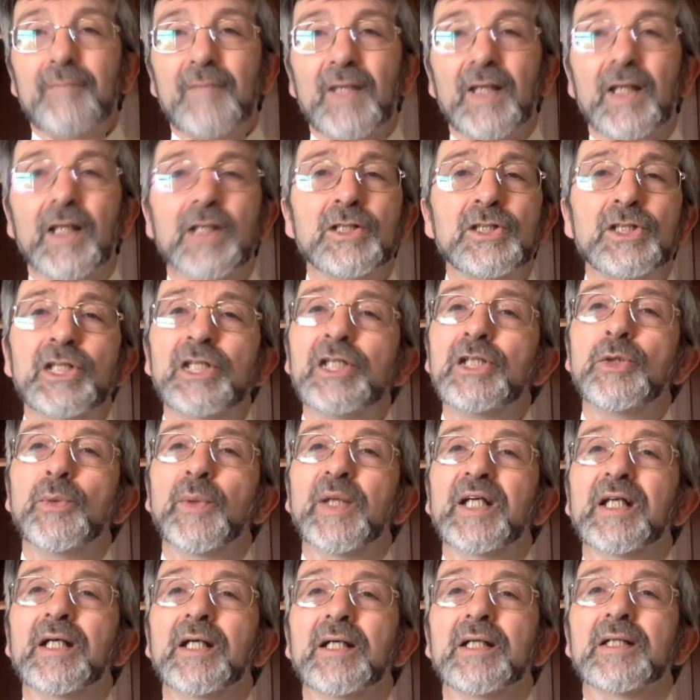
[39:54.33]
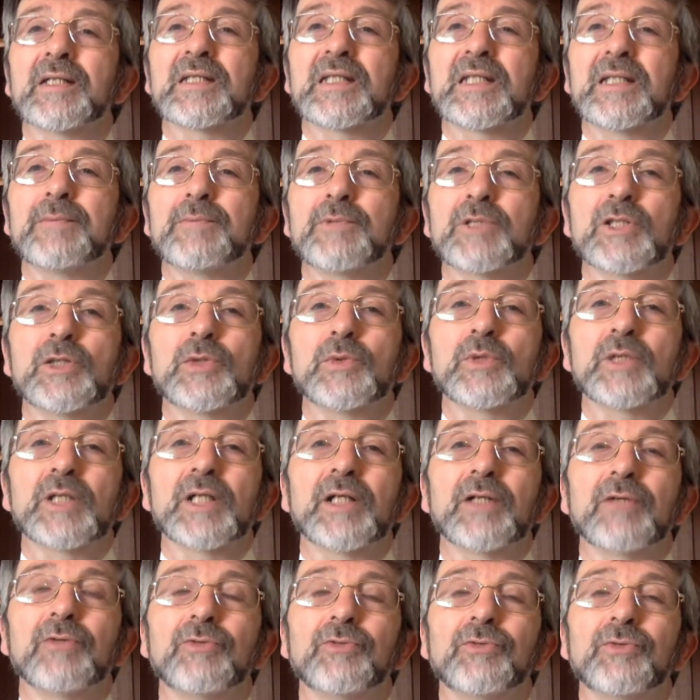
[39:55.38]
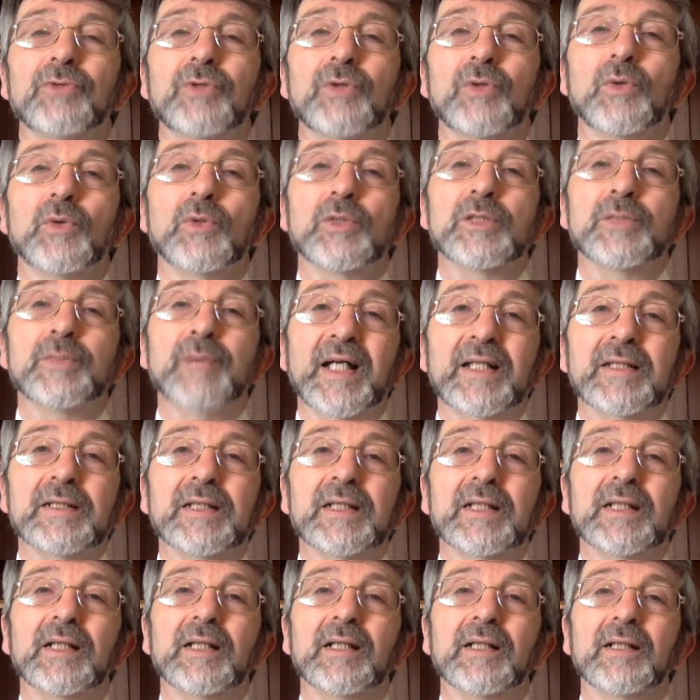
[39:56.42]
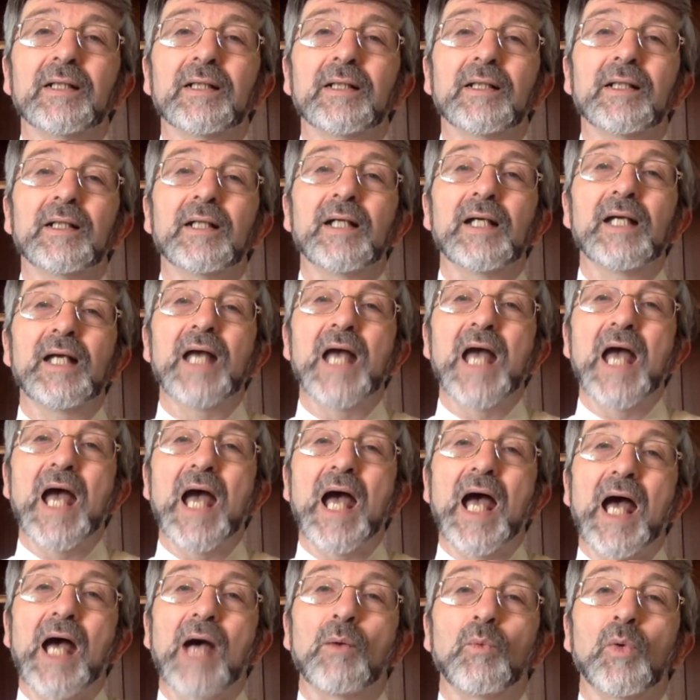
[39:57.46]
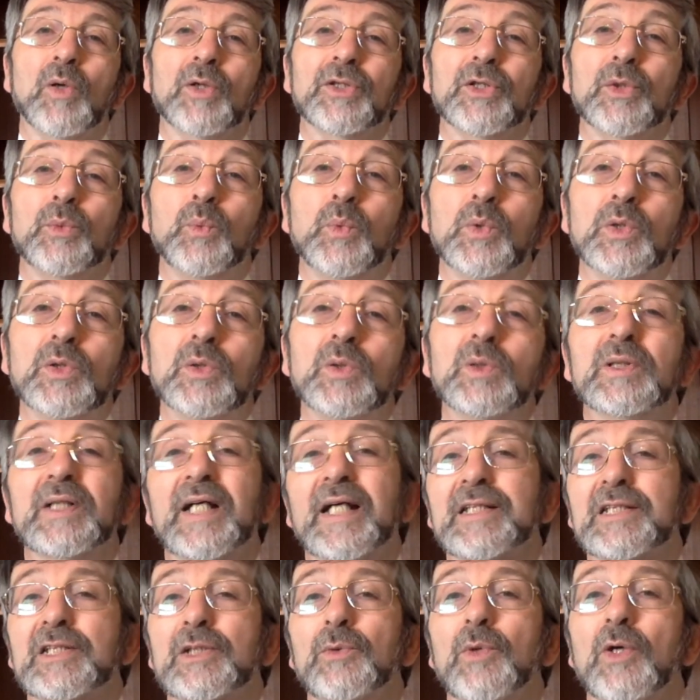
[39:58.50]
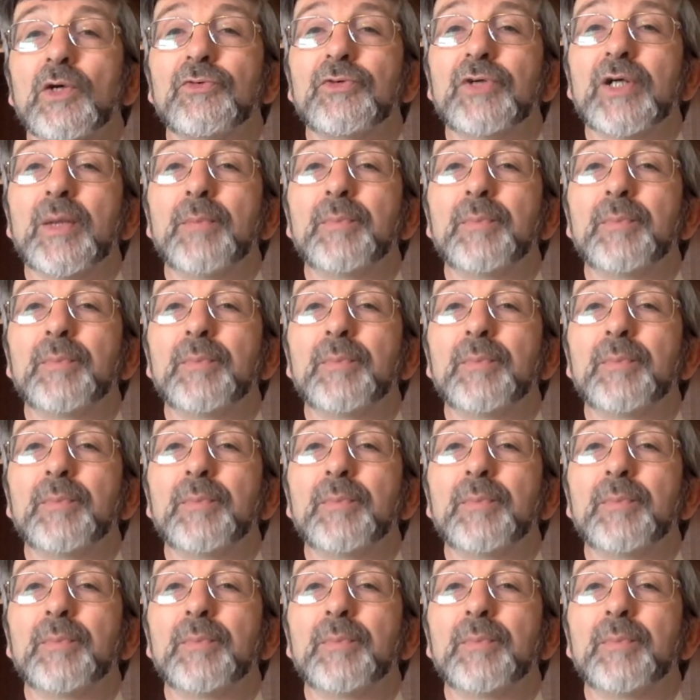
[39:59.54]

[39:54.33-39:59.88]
continuing seems too tough or demanding, and what the world has to offer